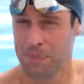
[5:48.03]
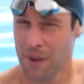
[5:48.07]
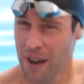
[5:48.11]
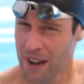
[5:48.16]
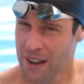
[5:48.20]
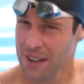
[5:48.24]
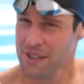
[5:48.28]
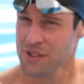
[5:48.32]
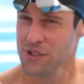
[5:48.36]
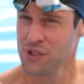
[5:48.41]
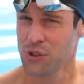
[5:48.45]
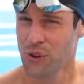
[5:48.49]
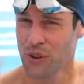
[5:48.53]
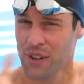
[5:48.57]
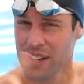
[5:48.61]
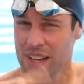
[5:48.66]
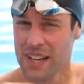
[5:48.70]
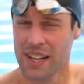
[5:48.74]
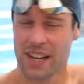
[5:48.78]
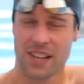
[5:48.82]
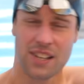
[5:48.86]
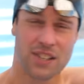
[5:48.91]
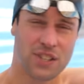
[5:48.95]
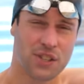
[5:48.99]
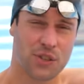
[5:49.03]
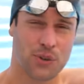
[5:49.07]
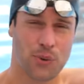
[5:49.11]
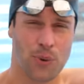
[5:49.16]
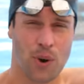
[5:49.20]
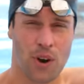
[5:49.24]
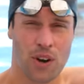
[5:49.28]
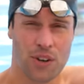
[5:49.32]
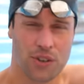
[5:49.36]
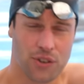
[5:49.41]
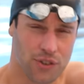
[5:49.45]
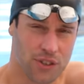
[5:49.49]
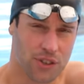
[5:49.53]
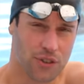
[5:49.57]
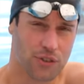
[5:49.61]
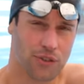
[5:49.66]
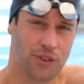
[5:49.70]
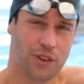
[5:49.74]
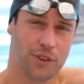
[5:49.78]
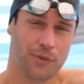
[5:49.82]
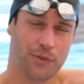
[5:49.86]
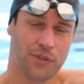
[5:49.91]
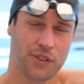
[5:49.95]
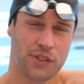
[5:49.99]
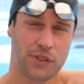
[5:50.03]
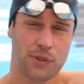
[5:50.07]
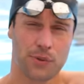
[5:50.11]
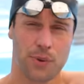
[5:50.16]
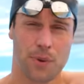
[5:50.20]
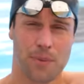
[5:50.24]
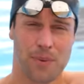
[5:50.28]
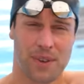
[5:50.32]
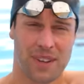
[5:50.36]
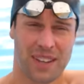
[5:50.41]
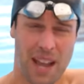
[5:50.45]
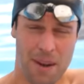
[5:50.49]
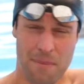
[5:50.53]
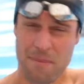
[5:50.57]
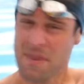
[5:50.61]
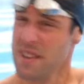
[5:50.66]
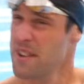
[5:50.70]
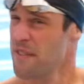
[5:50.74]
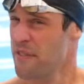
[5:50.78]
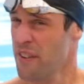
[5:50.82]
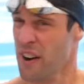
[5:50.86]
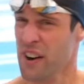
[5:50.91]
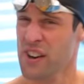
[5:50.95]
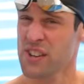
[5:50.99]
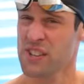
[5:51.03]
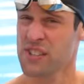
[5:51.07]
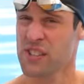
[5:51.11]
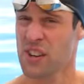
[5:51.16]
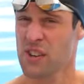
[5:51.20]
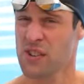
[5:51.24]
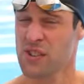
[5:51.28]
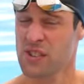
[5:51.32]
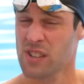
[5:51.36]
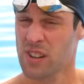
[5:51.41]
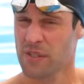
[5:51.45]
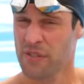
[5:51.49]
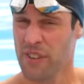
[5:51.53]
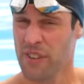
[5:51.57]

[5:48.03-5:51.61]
but joining a squad or a group for swimming can be a very social